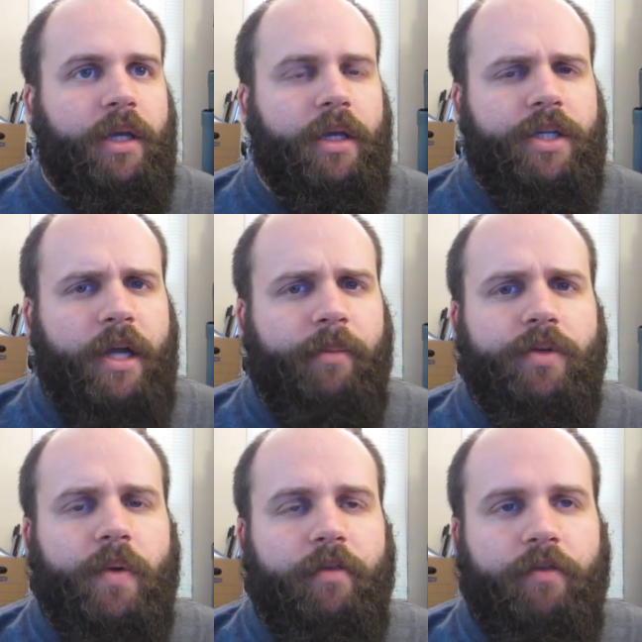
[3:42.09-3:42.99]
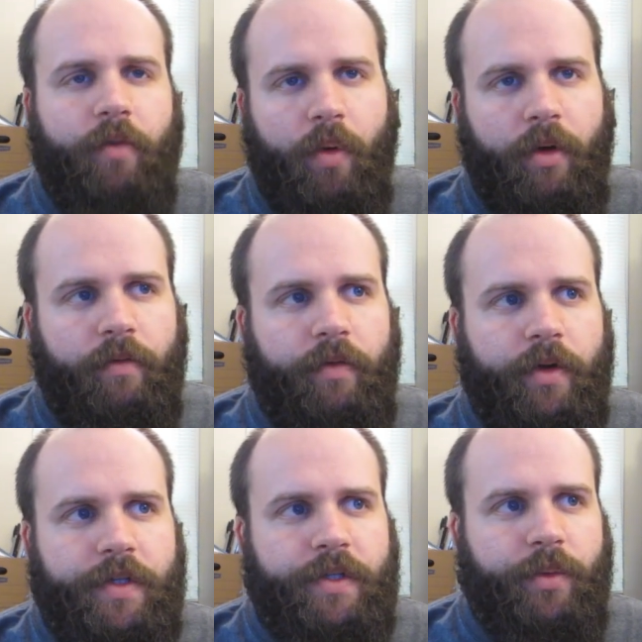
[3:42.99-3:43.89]
In chapter 24,
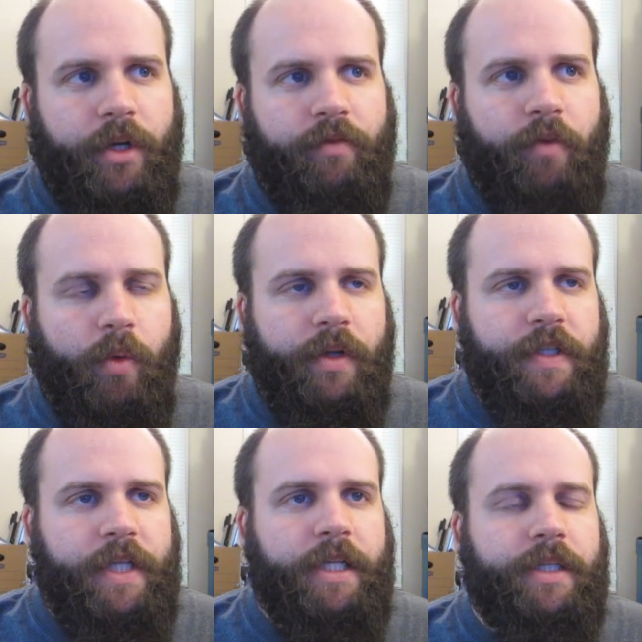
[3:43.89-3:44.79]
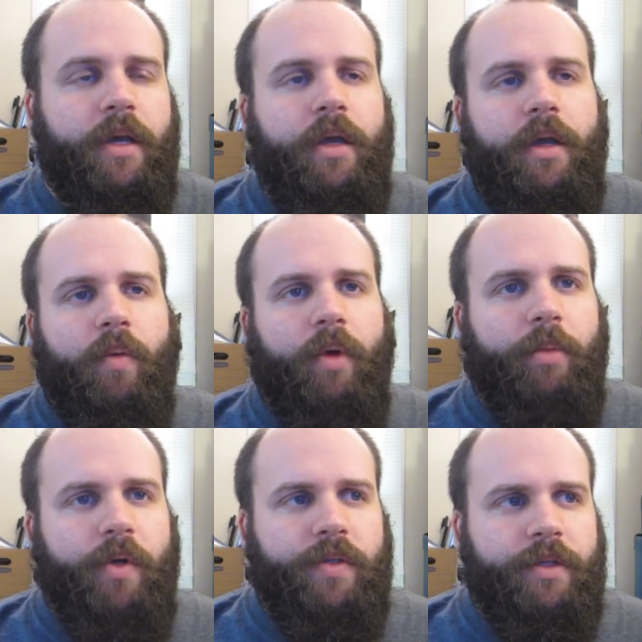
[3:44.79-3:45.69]
verse 3 to 4, it says, When
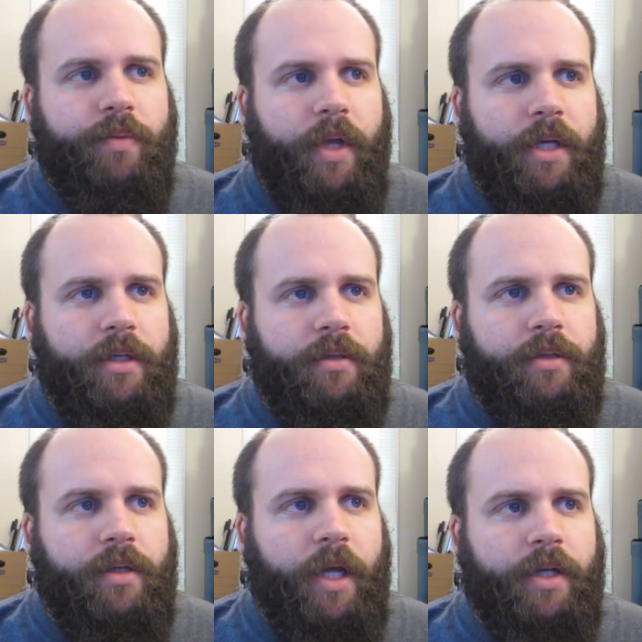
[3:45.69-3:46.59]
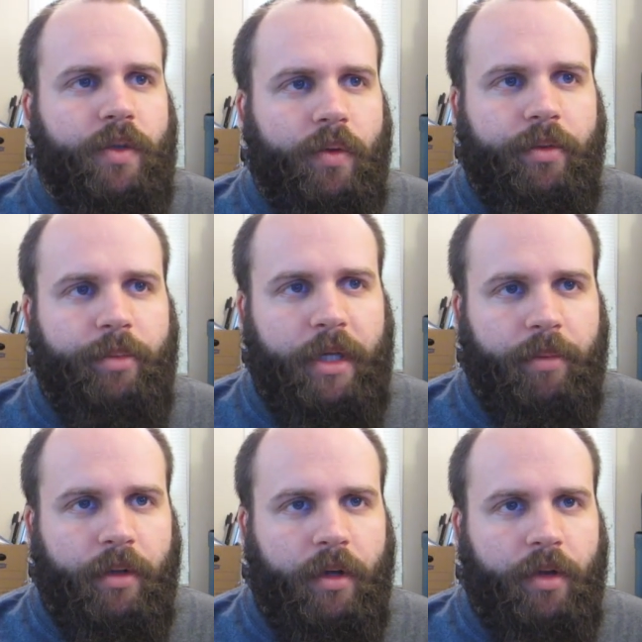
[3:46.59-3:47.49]
Moses went and told the
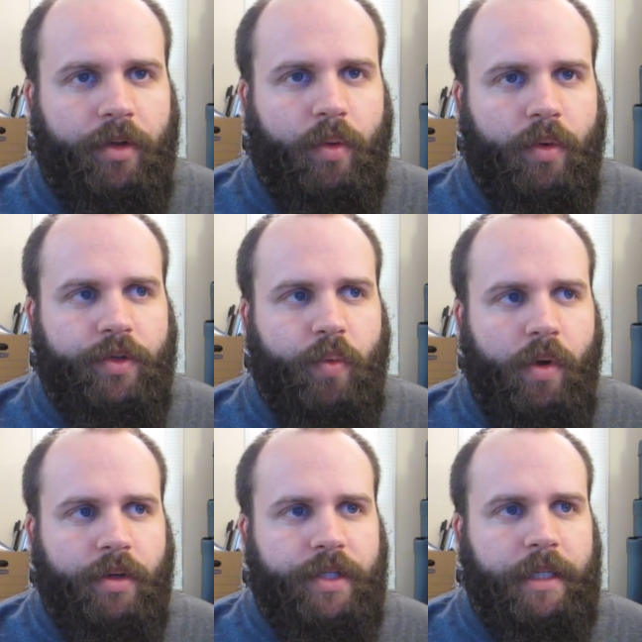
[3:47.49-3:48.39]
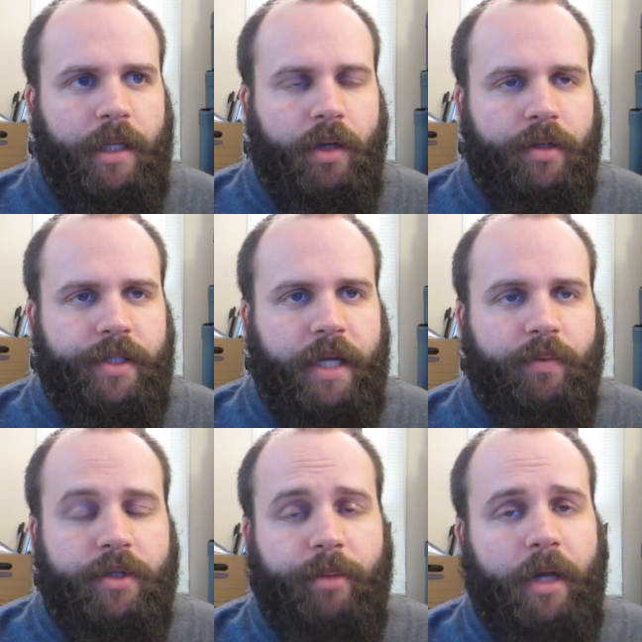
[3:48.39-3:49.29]
people all the Lord's words and laws, they
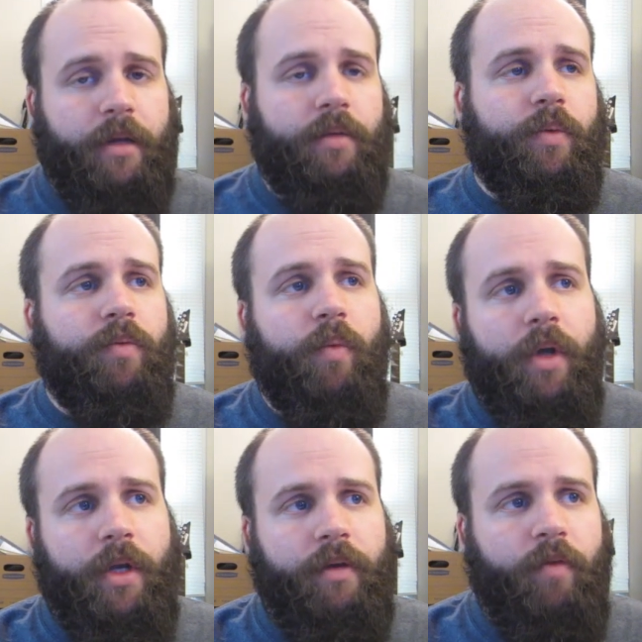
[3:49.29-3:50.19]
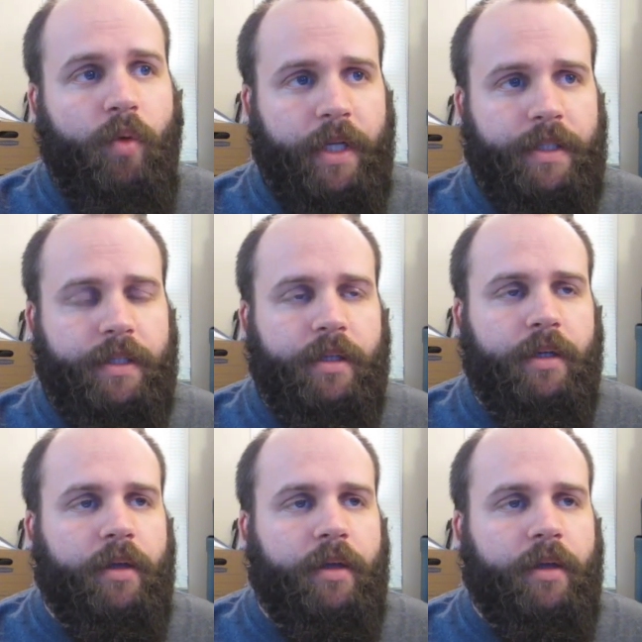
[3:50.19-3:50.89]
responded with one voice.